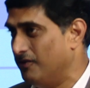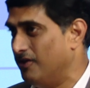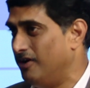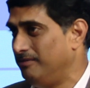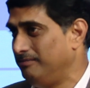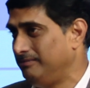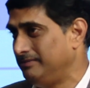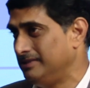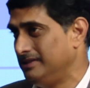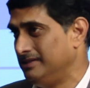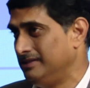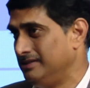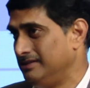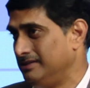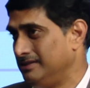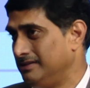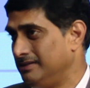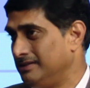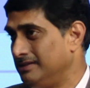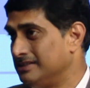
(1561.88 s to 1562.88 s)
form,
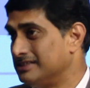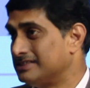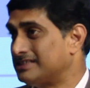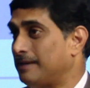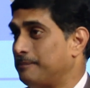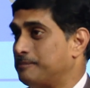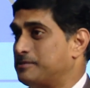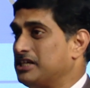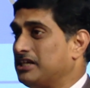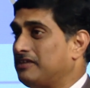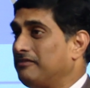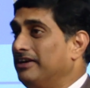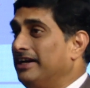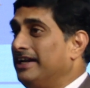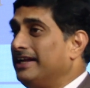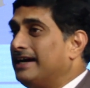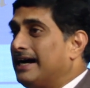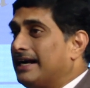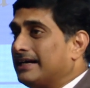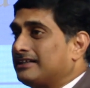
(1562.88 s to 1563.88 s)

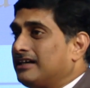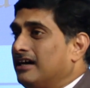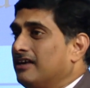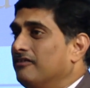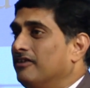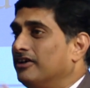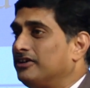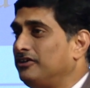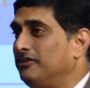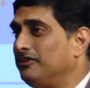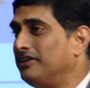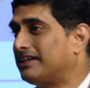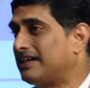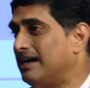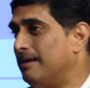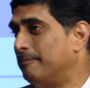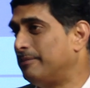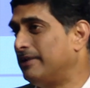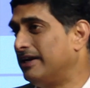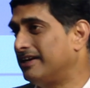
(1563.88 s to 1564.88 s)
subsequently got converted into a
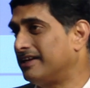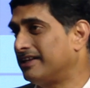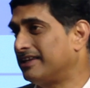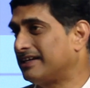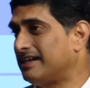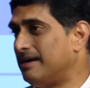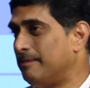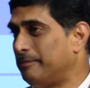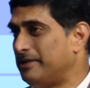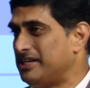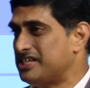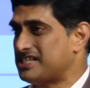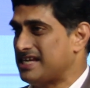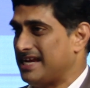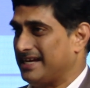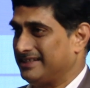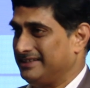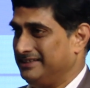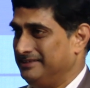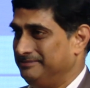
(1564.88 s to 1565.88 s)
company under the Companies
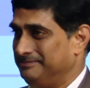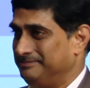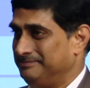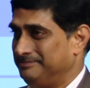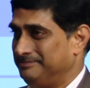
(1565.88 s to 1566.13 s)
Act.